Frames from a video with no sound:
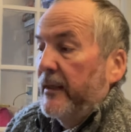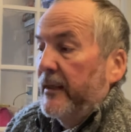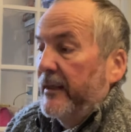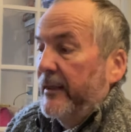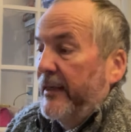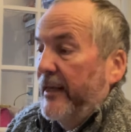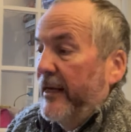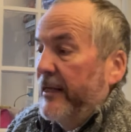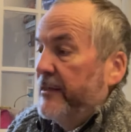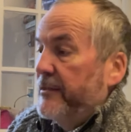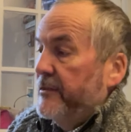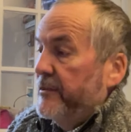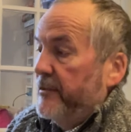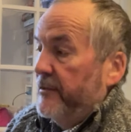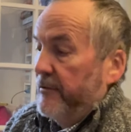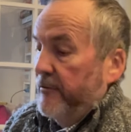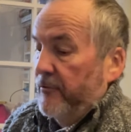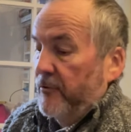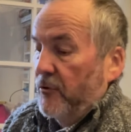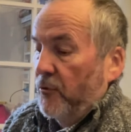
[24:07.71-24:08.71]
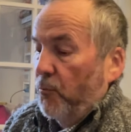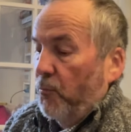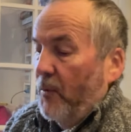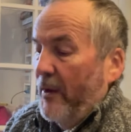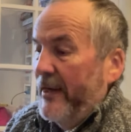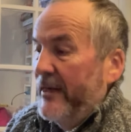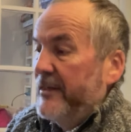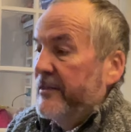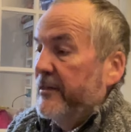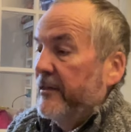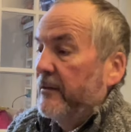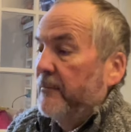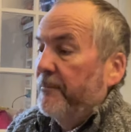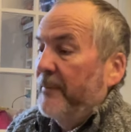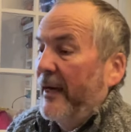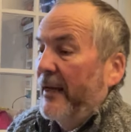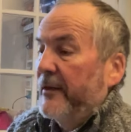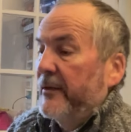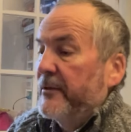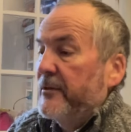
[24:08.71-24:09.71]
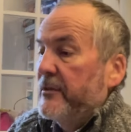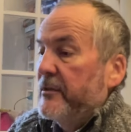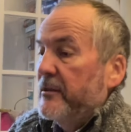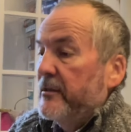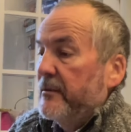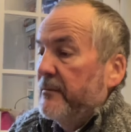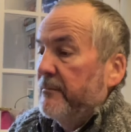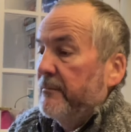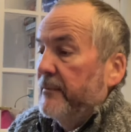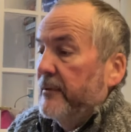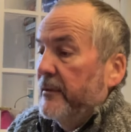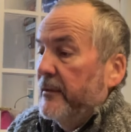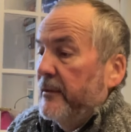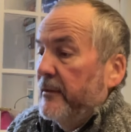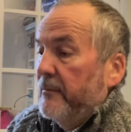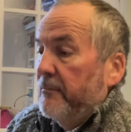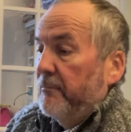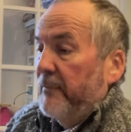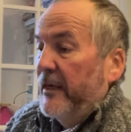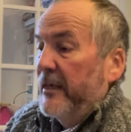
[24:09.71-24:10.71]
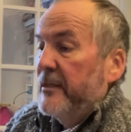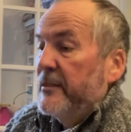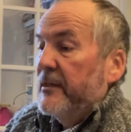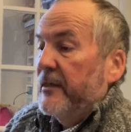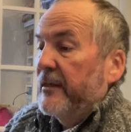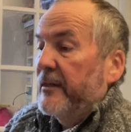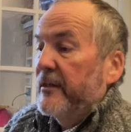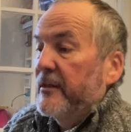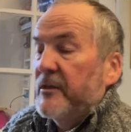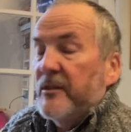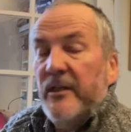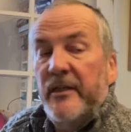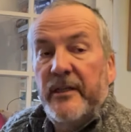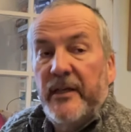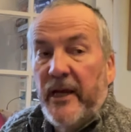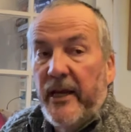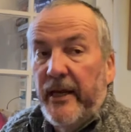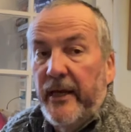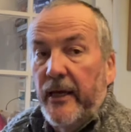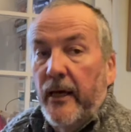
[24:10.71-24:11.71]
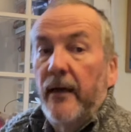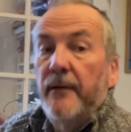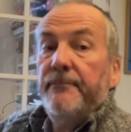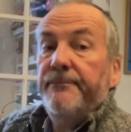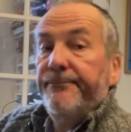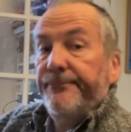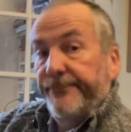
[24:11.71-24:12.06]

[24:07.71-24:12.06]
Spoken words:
Next, the weight and balance means I can sit here,